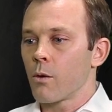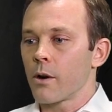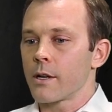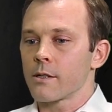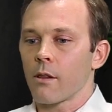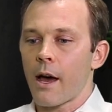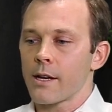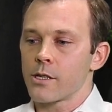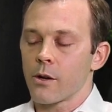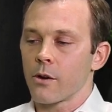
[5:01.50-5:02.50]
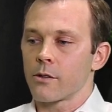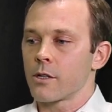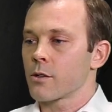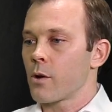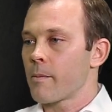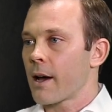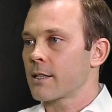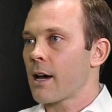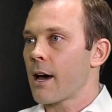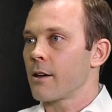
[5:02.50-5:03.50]
Whereas last year, just going back
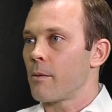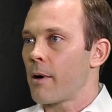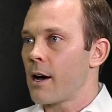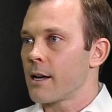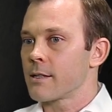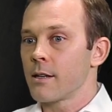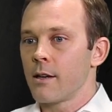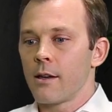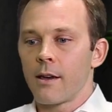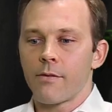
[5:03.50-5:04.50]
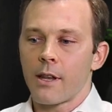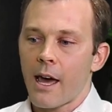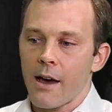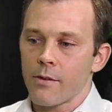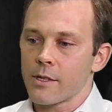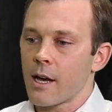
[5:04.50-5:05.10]
to high yield bonds, if the NAV was